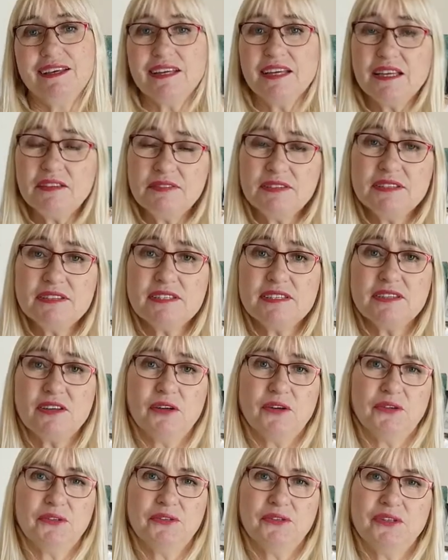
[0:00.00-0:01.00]
Even
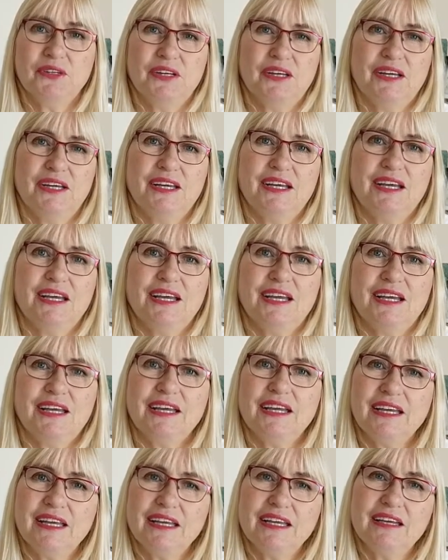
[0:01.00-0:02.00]
so,
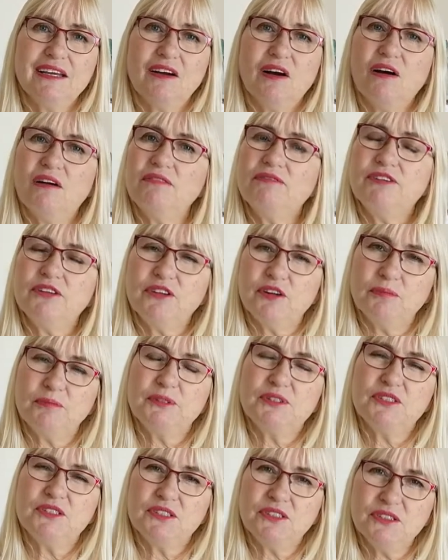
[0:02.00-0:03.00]
he offered
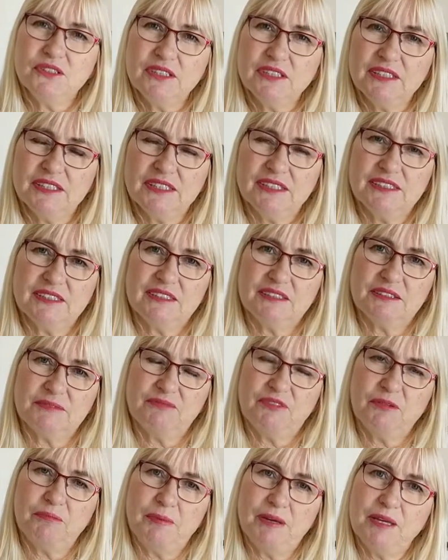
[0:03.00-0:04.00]
opportunities
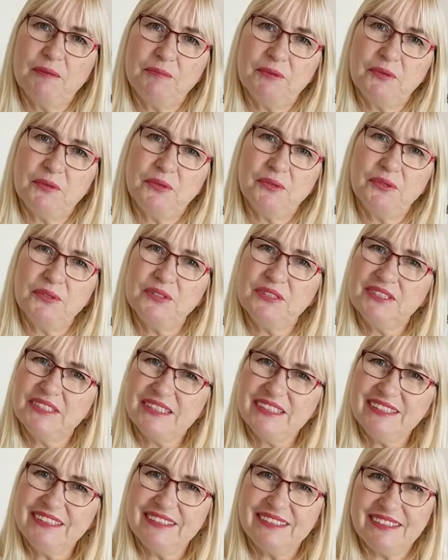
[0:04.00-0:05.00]
for people who
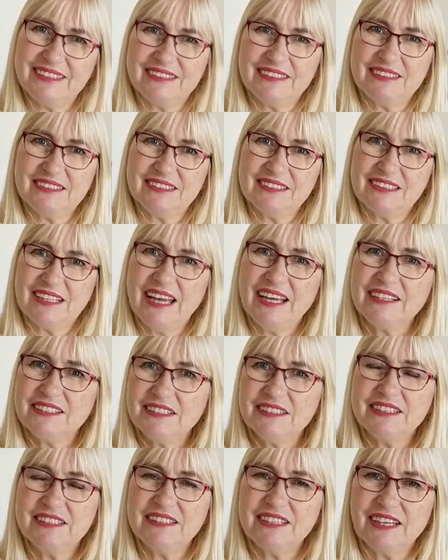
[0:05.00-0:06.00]
did this,
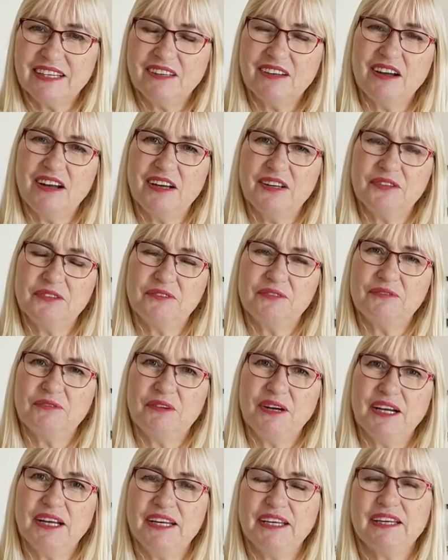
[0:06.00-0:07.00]
acted in that kind of
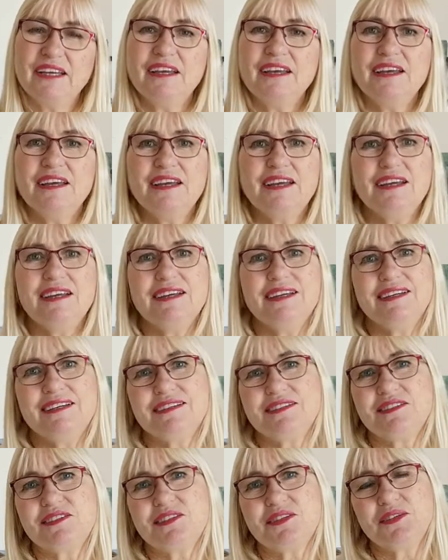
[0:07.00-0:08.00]
way,
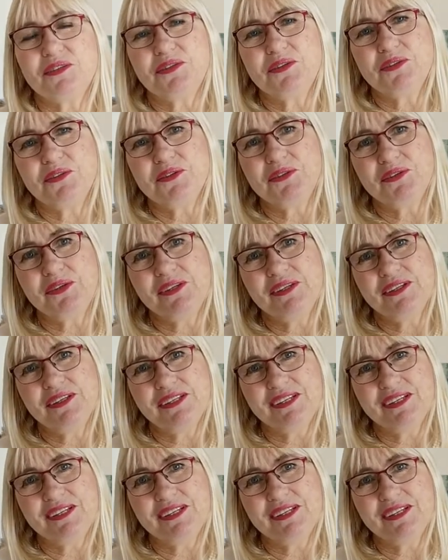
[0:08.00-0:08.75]
to